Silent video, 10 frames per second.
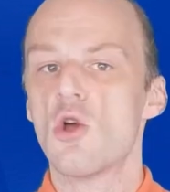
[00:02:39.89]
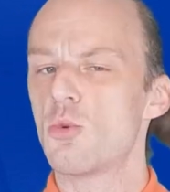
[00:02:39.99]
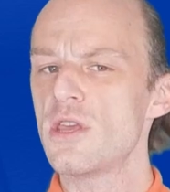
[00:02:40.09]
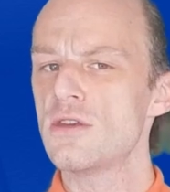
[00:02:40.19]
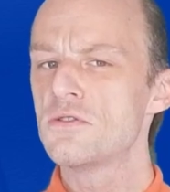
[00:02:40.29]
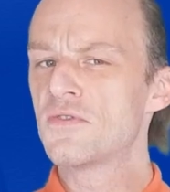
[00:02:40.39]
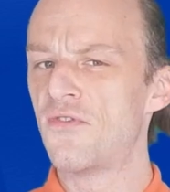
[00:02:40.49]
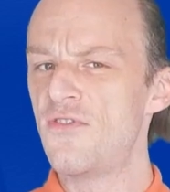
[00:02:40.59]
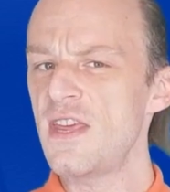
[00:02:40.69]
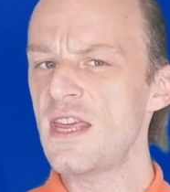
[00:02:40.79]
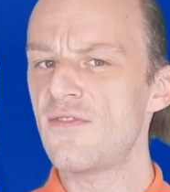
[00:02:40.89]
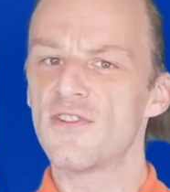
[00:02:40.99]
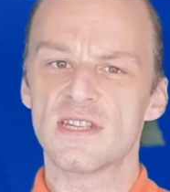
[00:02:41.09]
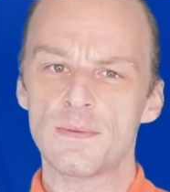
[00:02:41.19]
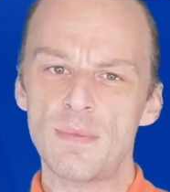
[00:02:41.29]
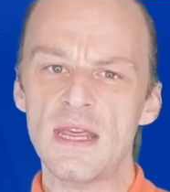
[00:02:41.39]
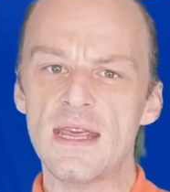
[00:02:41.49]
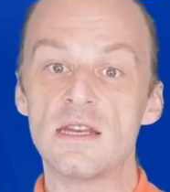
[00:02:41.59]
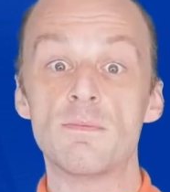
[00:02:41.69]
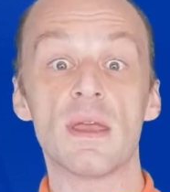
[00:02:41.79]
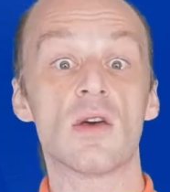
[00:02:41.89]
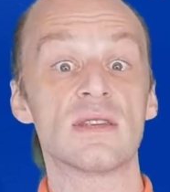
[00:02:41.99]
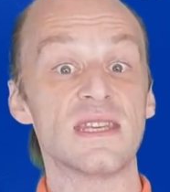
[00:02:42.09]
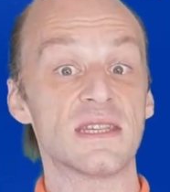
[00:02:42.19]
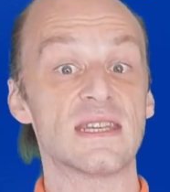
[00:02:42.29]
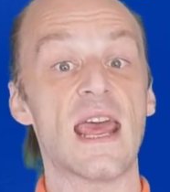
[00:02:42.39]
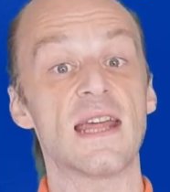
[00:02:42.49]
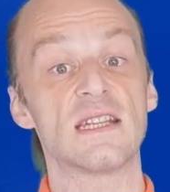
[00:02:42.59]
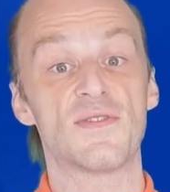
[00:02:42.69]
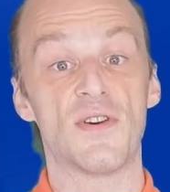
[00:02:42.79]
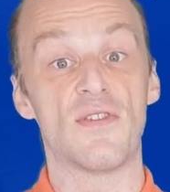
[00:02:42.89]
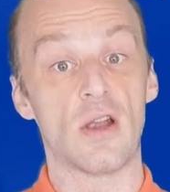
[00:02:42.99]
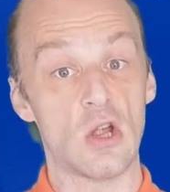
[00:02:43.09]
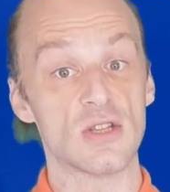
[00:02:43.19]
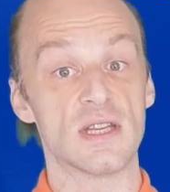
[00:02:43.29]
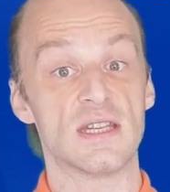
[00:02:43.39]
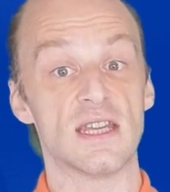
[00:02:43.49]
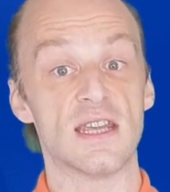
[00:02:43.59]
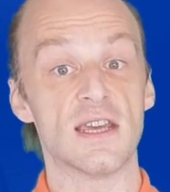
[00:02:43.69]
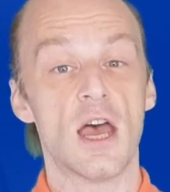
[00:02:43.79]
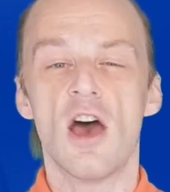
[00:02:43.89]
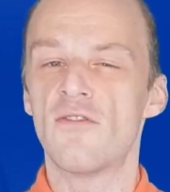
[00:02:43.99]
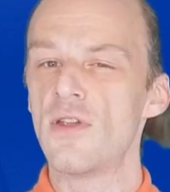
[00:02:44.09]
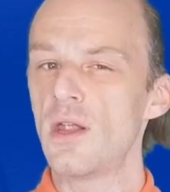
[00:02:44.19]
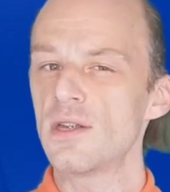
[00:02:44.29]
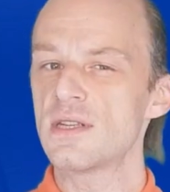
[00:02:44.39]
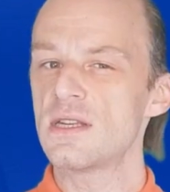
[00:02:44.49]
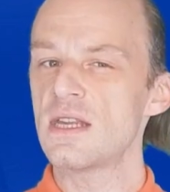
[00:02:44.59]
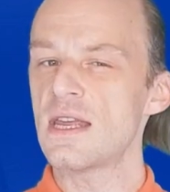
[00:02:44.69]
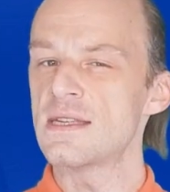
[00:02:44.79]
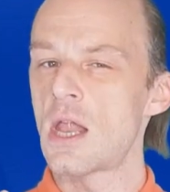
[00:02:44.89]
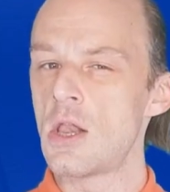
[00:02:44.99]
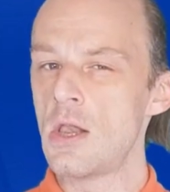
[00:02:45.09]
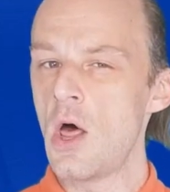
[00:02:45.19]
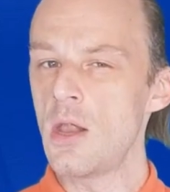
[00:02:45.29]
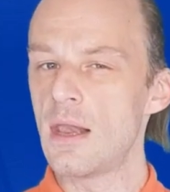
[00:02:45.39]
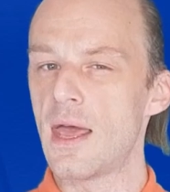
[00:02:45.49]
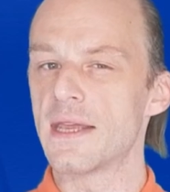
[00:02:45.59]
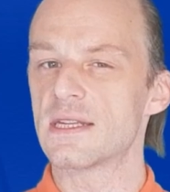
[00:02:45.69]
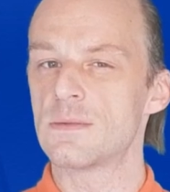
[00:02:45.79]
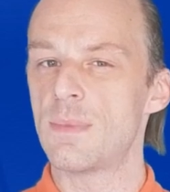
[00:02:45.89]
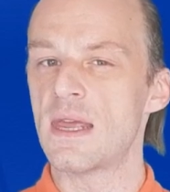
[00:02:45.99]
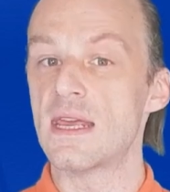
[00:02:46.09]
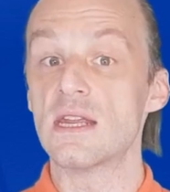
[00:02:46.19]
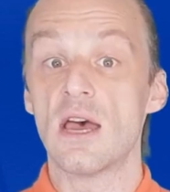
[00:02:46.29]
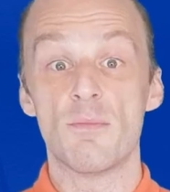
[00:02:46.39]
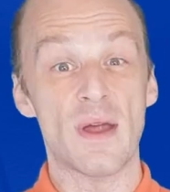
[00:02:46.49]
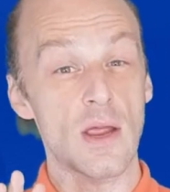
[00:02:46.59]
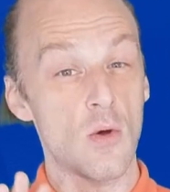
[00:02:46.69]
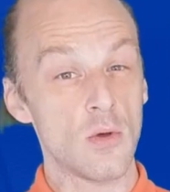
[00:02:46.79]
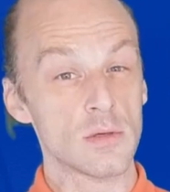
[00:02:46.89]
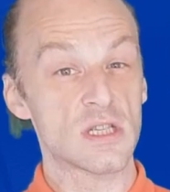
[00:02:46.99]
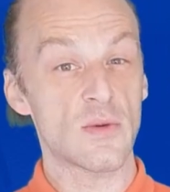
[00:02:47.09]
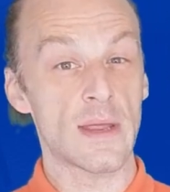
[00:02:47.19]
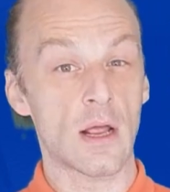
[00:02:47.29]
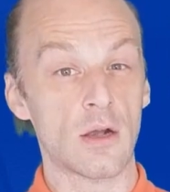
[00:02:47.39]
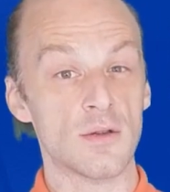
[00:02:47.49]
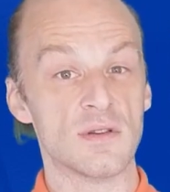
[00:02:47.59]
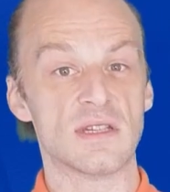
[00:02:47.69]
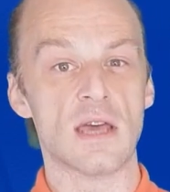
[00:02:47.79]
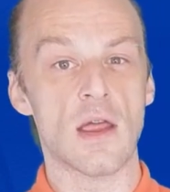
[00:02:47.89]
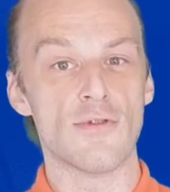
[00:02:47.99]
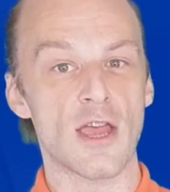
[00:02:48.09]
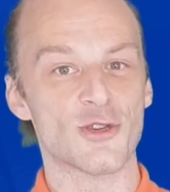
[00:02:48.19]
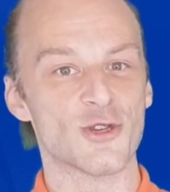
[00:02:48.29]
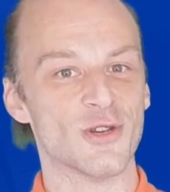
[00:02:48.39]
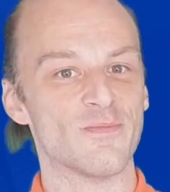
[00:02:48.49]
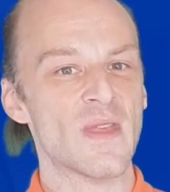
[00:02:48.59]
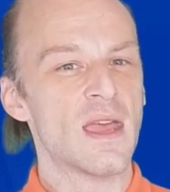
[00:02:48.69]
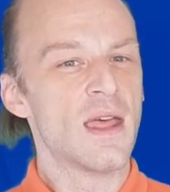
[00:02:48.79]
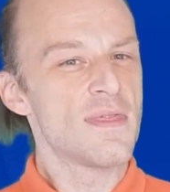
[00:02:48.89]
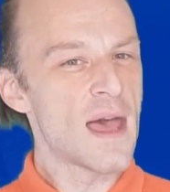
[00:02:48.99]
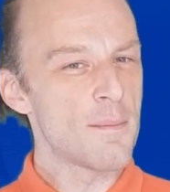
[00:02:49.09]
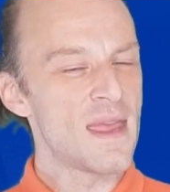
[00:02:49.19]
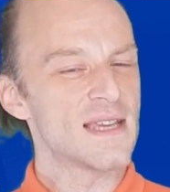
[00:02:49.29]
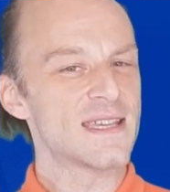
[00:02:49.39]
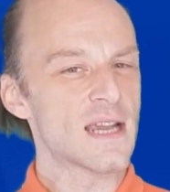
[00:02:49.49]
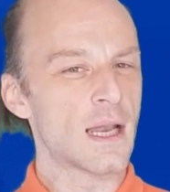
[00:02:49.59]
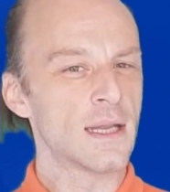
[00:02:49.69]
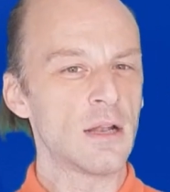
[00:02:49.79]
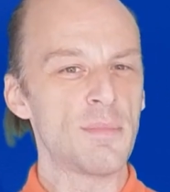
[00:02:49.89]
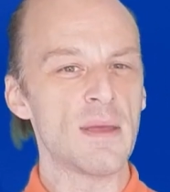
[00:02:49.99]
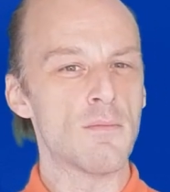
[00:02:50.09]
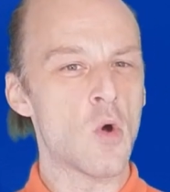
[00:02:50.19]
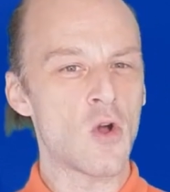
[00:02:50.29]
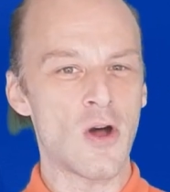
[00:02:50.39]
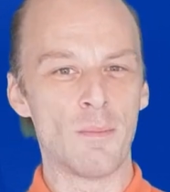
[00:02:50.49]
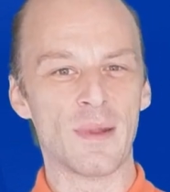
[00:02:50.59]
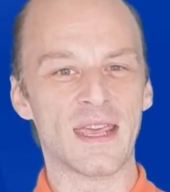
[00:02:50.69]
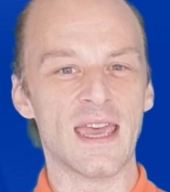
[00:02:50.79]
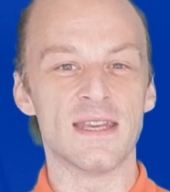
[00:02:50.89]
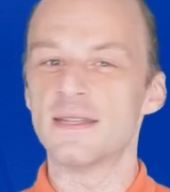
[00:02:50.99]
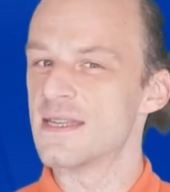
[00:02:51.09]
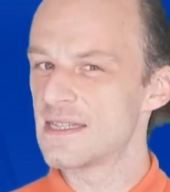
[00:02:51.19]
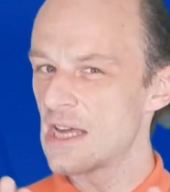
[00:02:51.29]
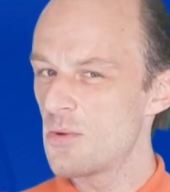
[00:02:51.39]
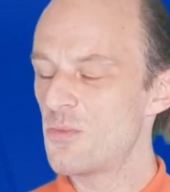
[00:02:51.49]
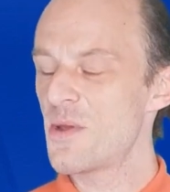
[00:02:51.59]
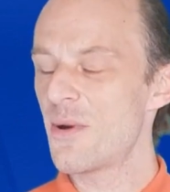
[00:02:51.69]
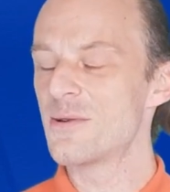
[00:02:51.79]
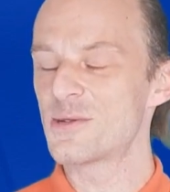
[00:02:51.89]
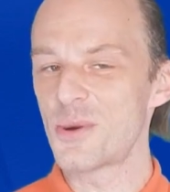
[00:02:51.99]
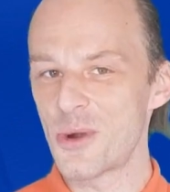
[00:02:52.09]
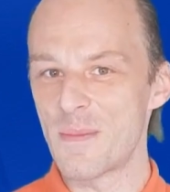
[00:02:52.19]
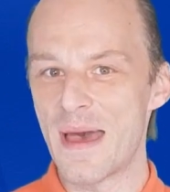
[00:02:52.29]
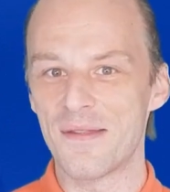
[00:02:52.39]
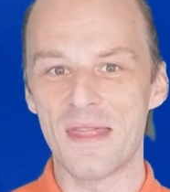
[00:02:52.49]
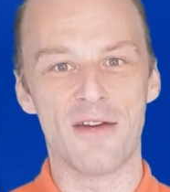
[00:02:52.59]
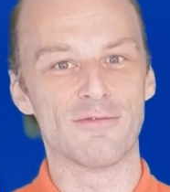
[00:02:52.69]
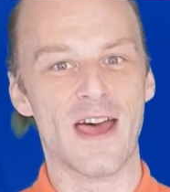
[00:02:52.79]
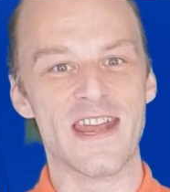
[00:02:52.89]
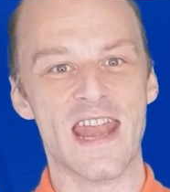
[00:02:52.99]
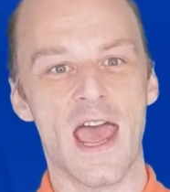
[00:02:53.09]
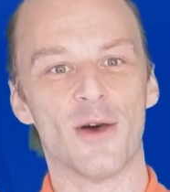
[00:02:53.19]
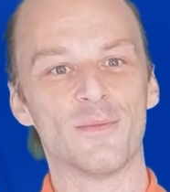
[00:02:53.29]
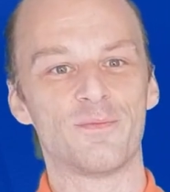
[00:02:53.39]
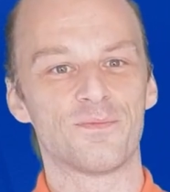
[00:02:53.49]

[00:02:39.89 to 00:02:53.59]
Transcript: We use V for speed because it stands for velocity. Velocity is a lot like speed, but it also includes direction. That makes it a little bit more complicated, so we won't talk about that right now.